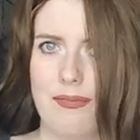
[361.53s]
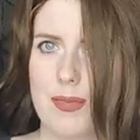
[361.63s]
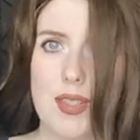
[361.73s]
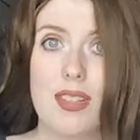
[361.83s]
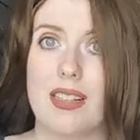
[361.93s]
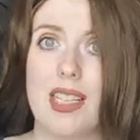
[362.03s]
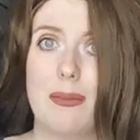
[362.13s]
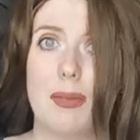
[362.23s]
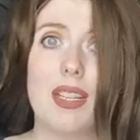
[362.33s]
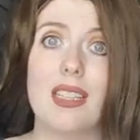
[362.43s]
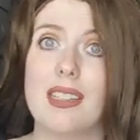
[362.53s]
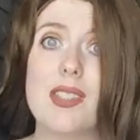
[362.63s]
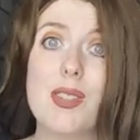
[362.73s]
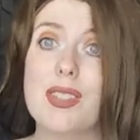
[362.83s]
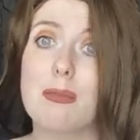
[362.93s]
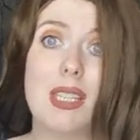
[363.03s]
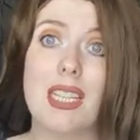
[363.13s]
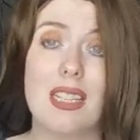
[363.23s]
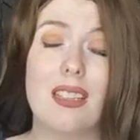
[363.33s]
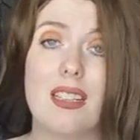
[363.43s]
Sorry, but unless there's something
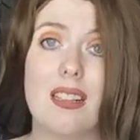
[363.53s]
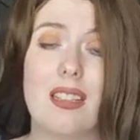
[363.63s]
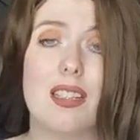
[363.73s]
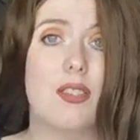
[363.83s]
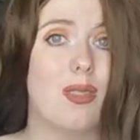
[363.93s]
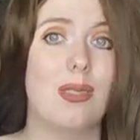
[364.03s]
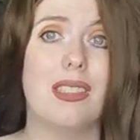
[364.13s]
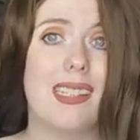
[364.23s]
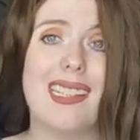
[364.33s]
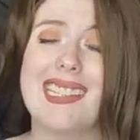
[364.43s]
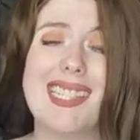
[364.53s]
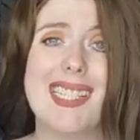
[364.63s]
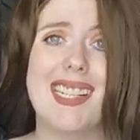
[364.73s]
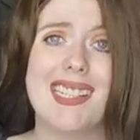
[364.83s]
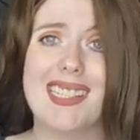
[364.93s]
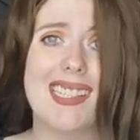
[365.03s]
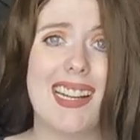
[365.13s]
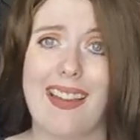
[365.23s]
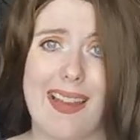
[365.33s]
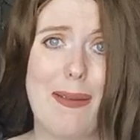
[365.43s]
in there controlling it, it's not
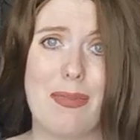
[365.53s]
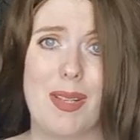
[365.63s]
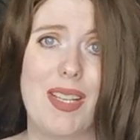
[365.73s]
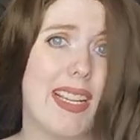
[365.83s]
gonna happen.